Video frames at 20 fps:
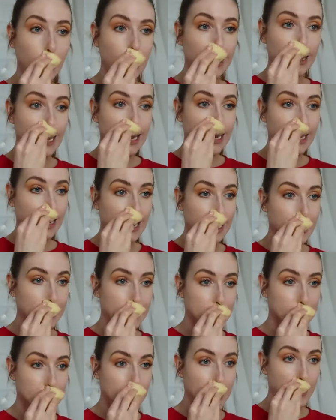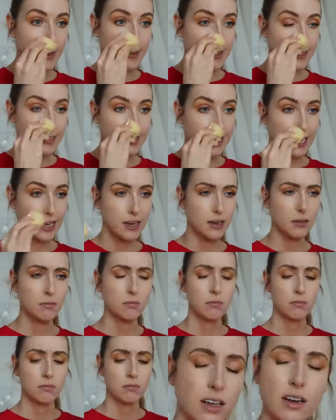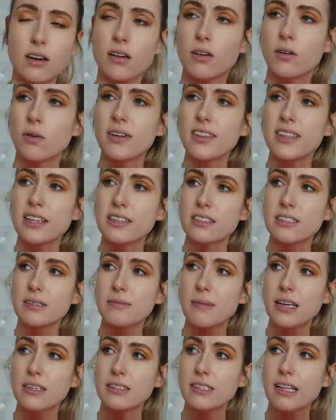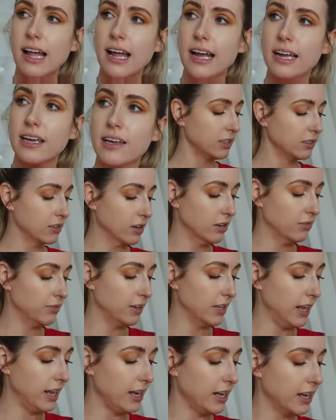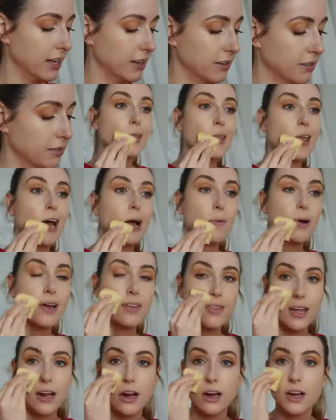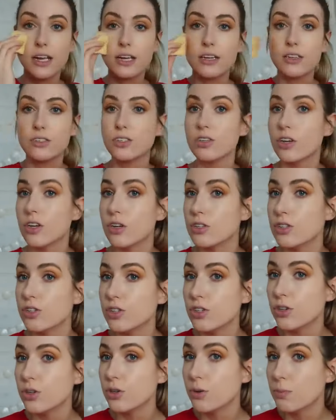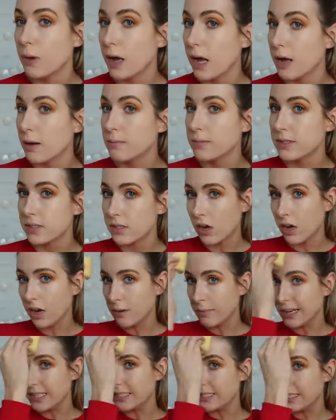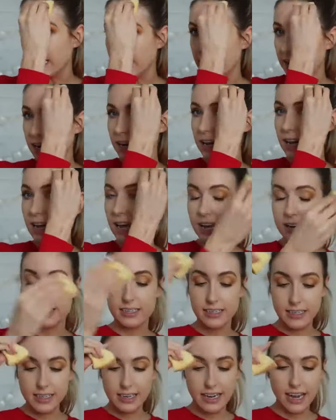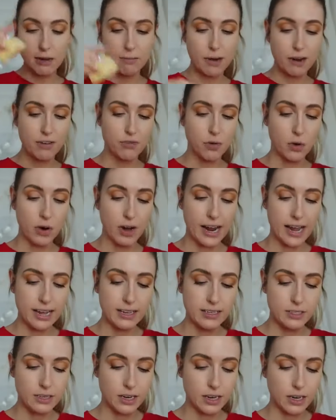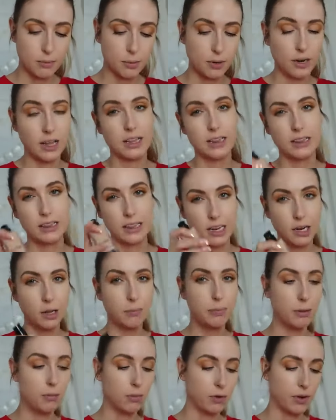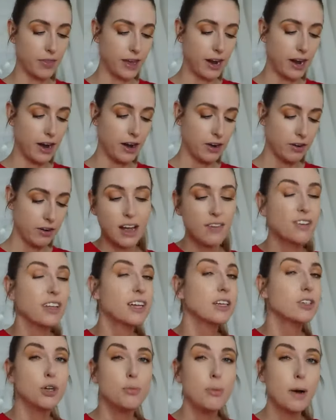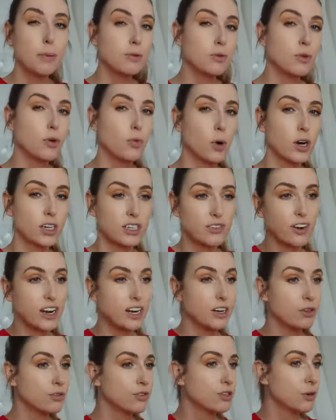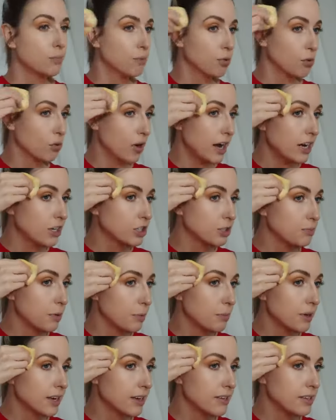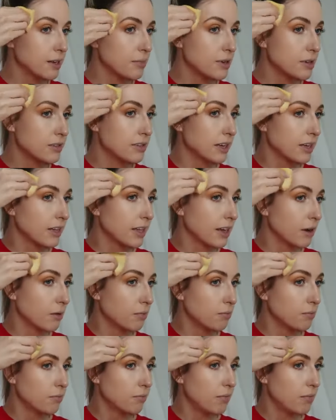and let it kind of sit on the skin. I don't know what that smells like. I don't know if I like it. So that right there is 2 pumps on my skin. Didn't get my forehead, so I'm gonna put a little bit more there. I feel like 2 pumps would have worked if I used a brush, but because I'm using like a